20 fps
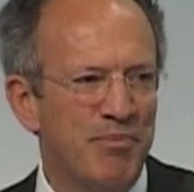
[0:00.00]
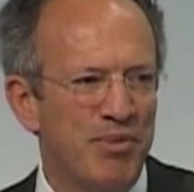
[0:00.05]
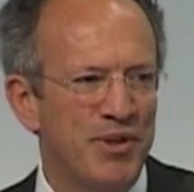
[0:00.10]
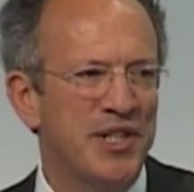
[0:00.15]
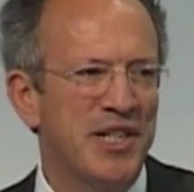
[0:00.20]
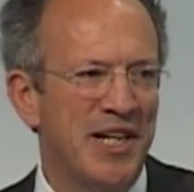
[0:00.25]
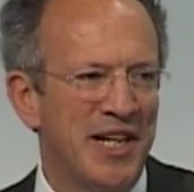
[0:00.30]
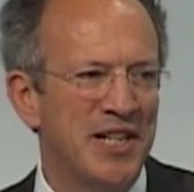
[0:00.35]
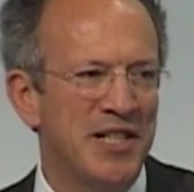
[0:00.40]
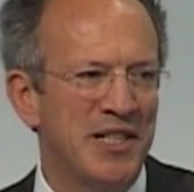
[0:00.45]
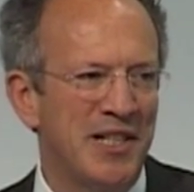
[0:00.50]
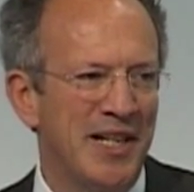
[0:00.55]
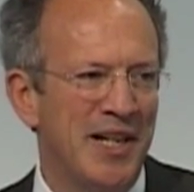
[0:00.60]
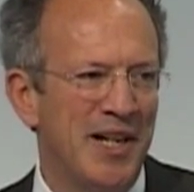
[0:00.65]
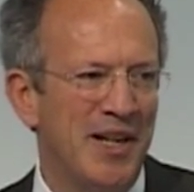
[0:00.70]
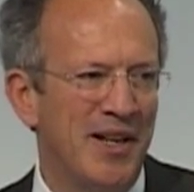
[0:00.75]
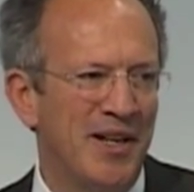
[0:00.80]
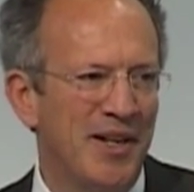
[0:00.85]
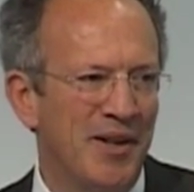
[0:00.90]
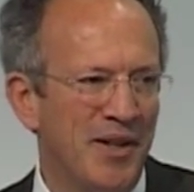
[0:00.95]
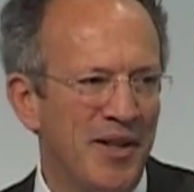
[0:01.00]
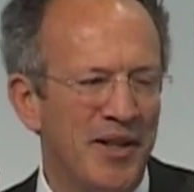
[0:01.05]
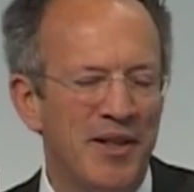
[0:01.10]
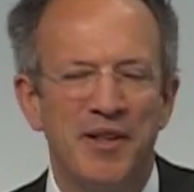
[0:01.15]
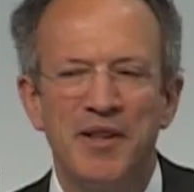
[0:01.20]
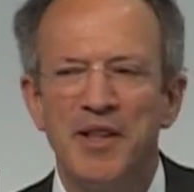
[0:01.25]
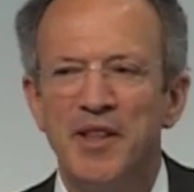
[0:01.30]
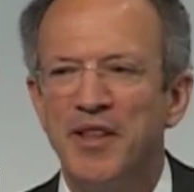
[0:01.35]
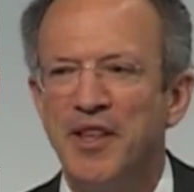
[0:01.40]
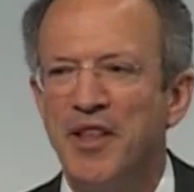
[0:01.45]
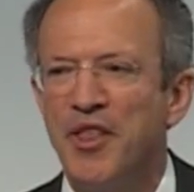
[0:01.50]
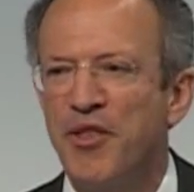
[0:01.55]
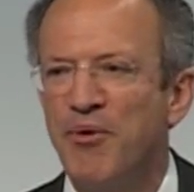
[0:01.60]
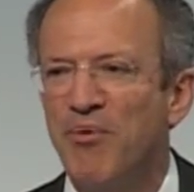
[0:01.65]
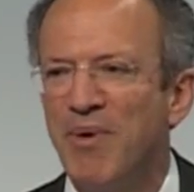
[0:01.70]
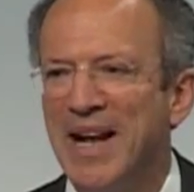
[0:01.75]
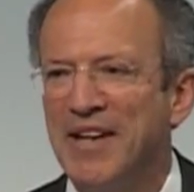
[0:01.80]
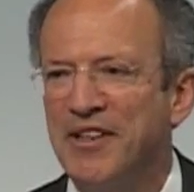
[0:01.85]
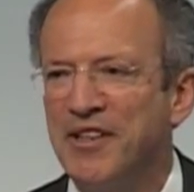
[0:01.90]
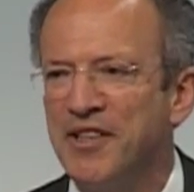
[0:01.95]
precisely the
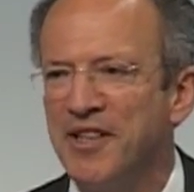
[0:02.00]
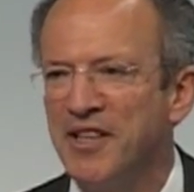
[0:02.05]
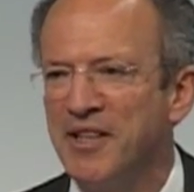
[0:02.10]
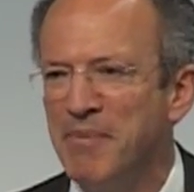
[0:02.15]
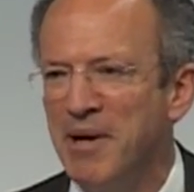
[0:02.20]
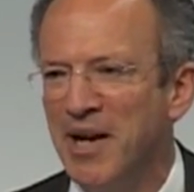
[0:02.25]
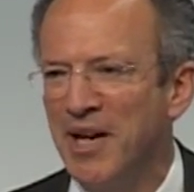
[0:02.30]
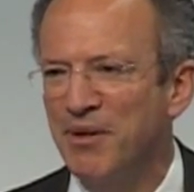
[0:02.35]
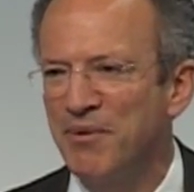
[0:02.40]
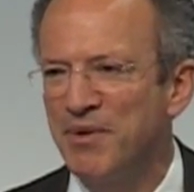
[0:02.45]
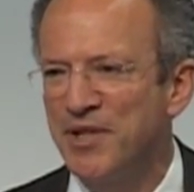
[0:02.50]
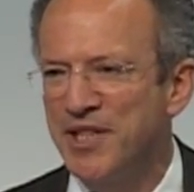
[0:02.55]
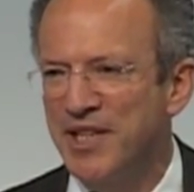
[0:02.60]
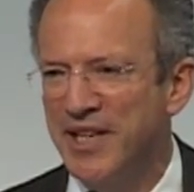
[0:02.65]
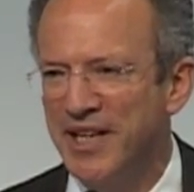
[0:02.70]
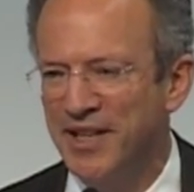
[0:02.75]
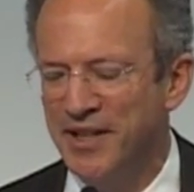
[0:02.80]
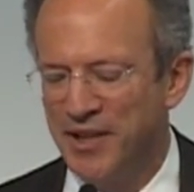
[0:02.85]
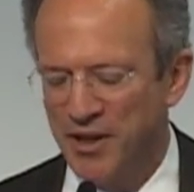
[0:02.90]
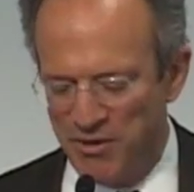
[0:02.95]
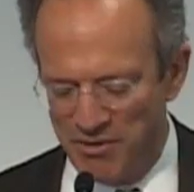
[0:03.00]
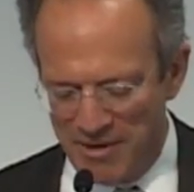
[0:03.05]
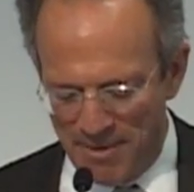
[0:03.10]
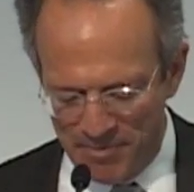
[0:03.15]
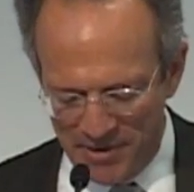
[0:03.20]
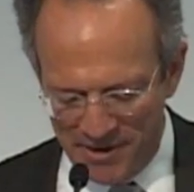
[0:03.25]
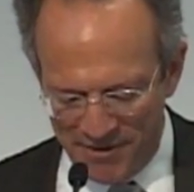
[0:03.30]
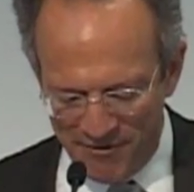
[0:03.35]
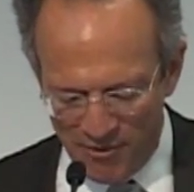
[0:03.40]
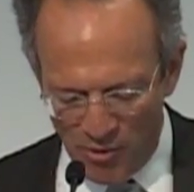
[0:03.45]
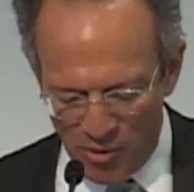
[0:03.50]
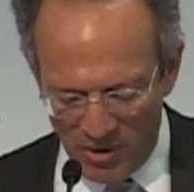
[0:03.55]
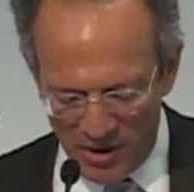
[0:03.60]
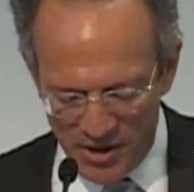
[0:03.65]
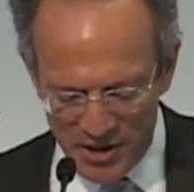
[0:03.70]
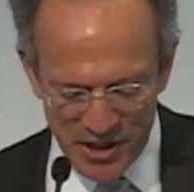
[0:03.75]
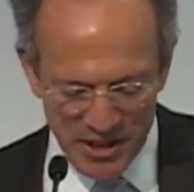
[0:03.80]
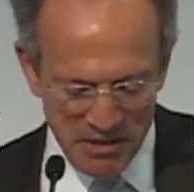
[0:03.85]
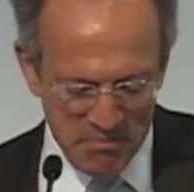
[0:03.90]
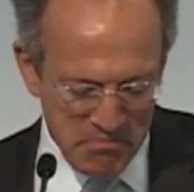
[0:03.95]
threat to democracy and the corrupting
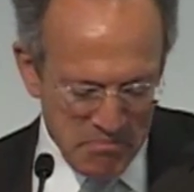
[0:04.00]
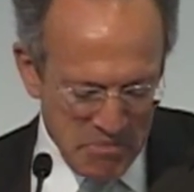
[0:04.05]
force,